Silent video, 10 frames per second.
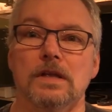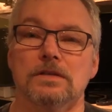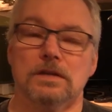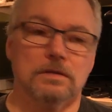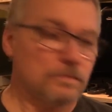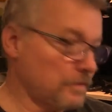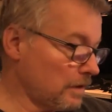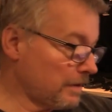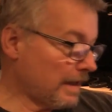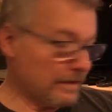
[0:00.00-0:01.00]
So
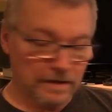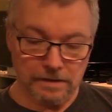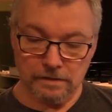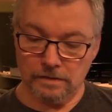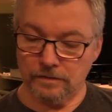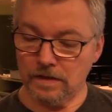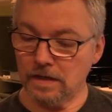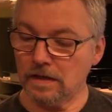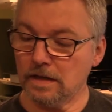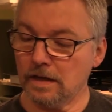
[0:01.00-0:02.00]
there we have it,
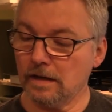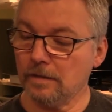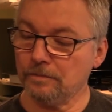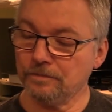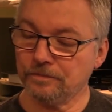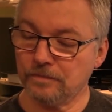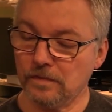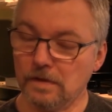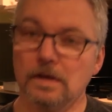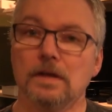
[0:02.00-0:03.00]
the um,
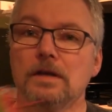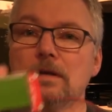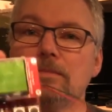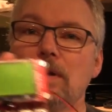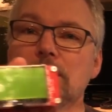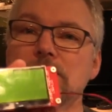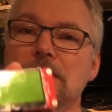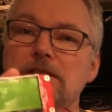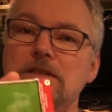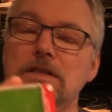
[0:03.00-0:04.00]
component
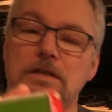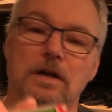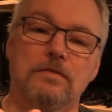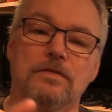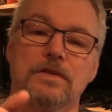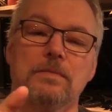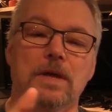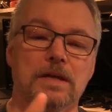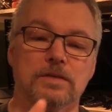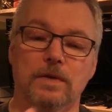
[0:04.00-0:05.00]
tester off of
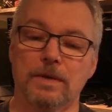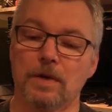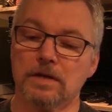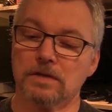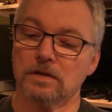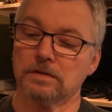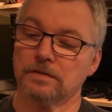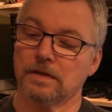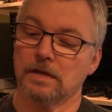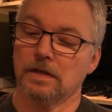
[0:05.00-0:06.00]
eBay, 20 bucks odd.
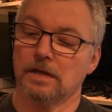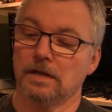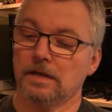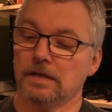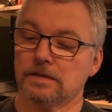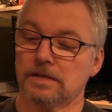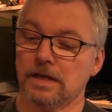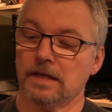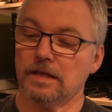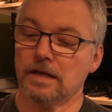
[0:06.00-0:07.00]
It's
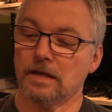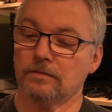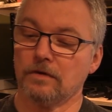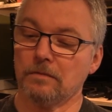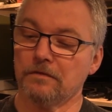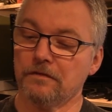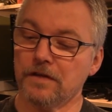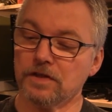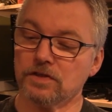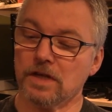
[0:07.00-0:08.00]
a uh, from
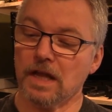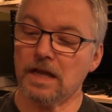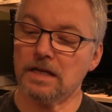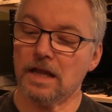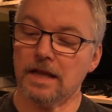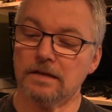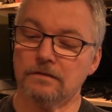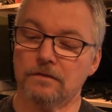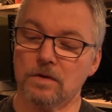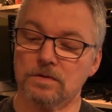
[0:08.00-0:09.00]
Fish
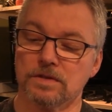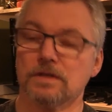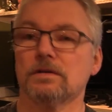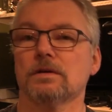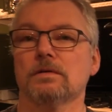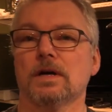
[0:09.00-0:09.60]
8840.